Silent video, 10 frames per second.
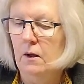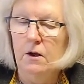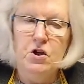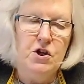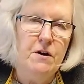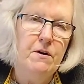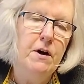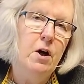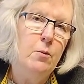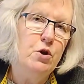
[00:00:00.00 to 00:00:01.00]
Sharon
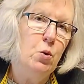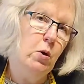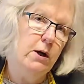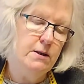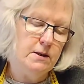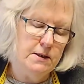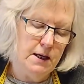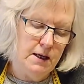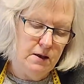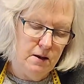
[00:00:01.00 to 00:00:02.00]
and I were talking
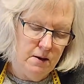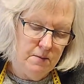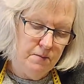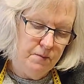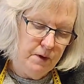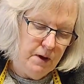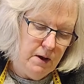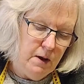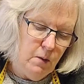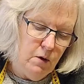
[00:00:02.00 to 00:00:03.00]
today,
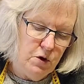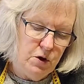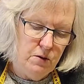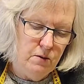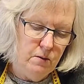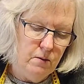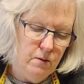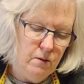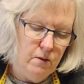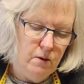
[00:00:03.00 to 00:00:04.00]
wondering
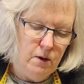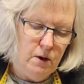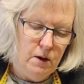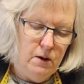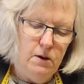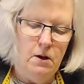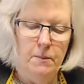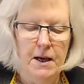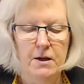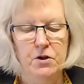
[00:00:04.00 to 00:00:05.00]

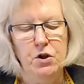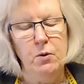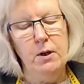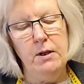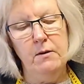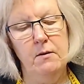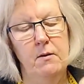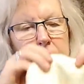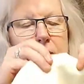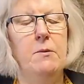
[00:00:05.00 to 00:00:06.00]
about doing,
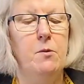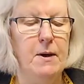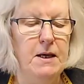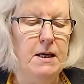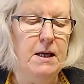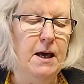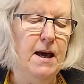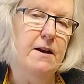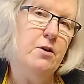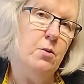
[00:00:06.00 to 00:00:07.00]
maybe making
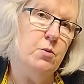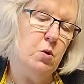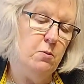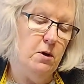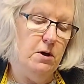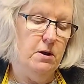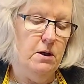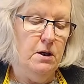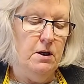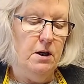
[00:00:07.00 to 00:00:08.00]
candles. We might,
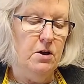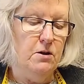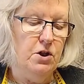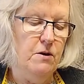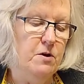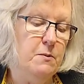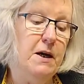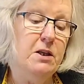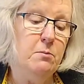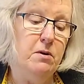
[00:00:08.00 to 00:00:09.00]
Sharon's
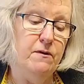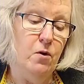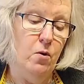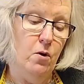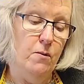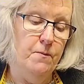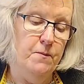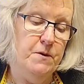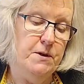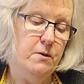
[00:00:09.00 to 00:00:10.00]
made them before,
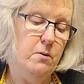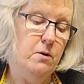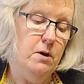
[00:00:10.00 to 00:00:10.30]
so